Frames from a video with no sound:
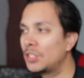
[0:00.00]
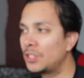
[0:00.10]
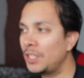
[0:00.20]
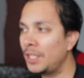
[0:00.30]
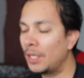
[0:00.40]

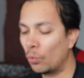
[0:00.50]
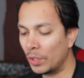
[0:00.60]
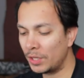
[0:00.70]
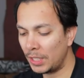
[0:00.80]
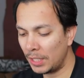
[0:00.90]
see
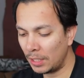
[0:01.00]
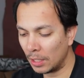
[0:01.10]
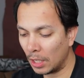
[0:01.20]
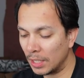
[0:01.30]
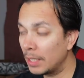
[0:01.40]
what the
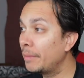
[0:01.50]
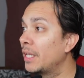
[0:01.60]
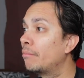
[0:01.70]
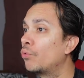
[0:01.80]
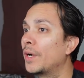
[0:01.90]

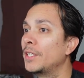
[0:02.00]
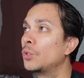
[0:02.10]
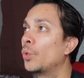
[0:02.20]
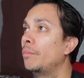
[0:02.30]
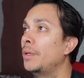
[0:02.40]
unlimited
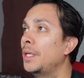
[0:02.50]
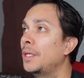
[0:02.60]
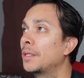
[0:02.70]
price would be.